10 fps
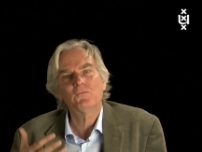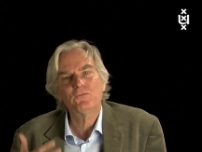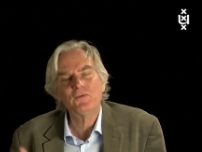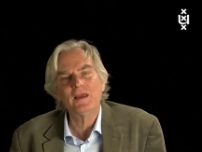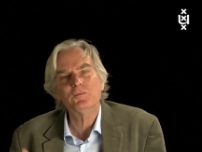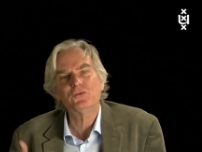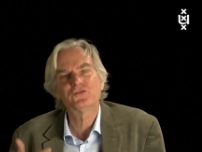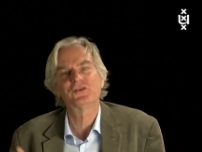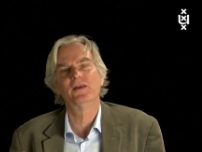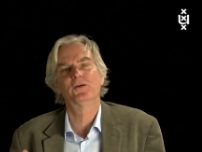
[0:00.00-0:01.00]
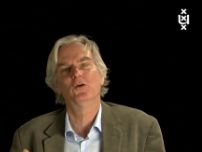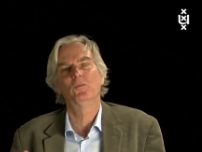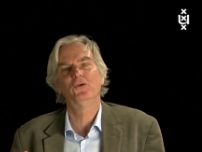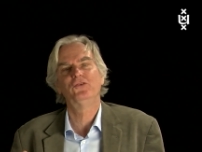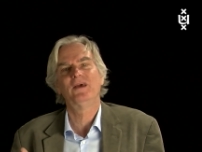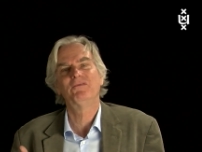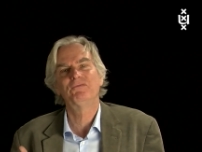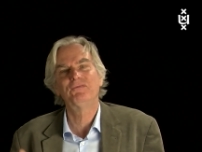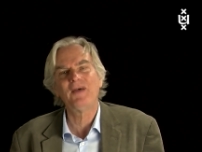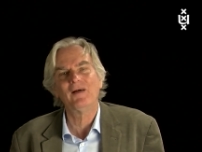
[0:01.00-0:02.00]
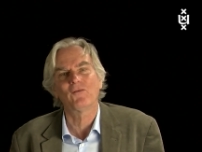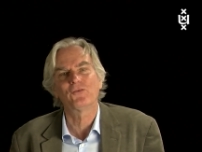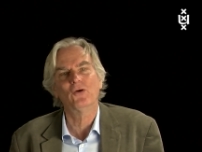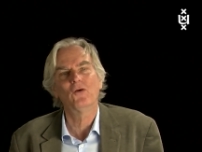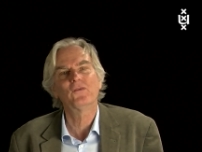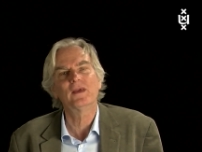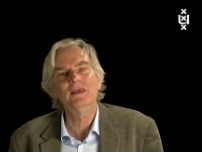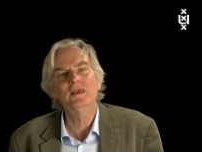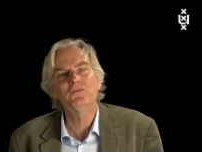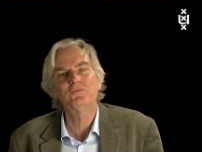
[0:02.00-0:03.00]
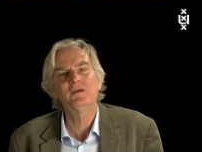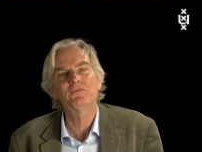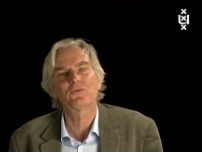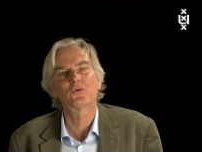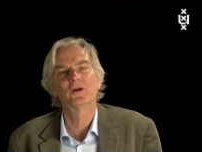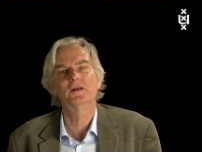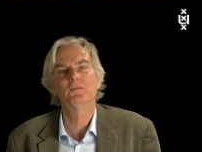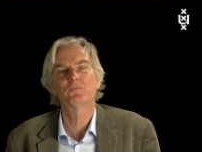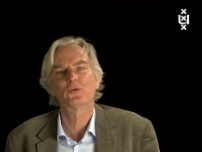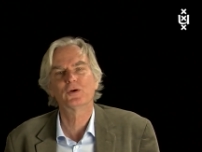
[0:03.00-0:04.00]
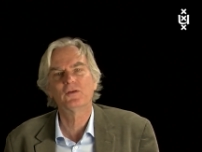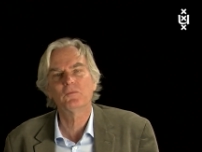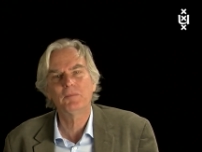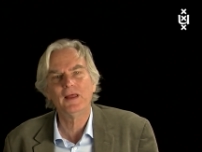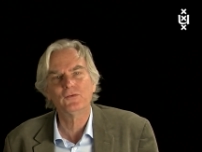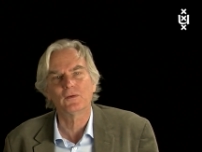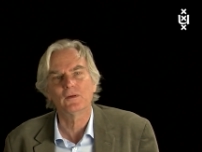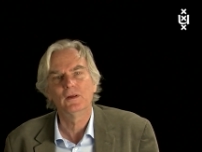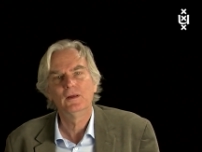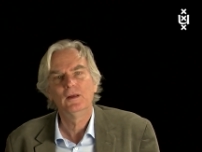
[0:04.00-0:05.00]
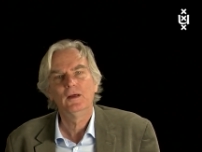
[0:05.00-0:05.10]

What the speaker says: famous general must have felt on the eve before an important battle.